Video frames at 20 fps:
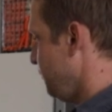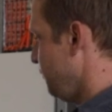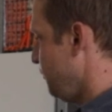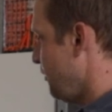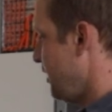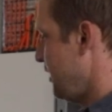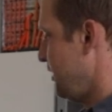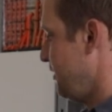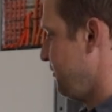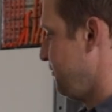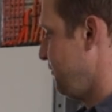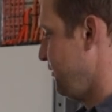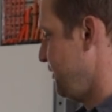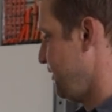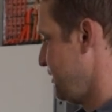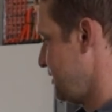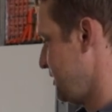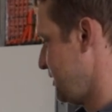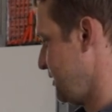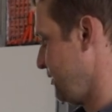one of the
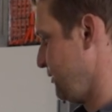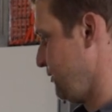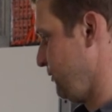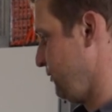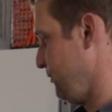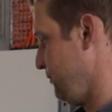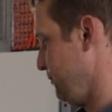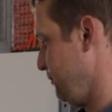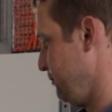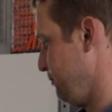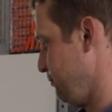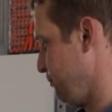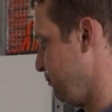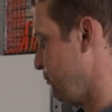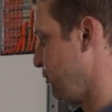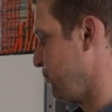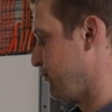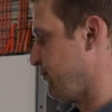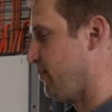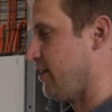first to
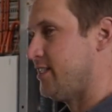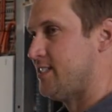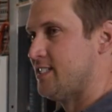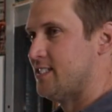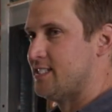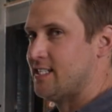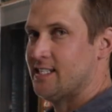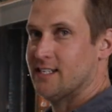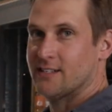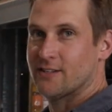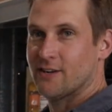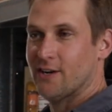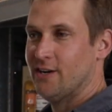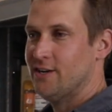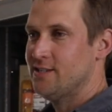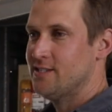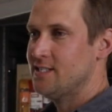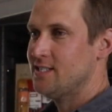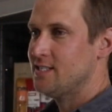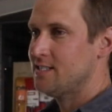put fridges in the
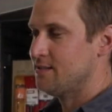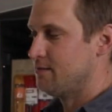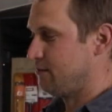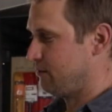cruisers,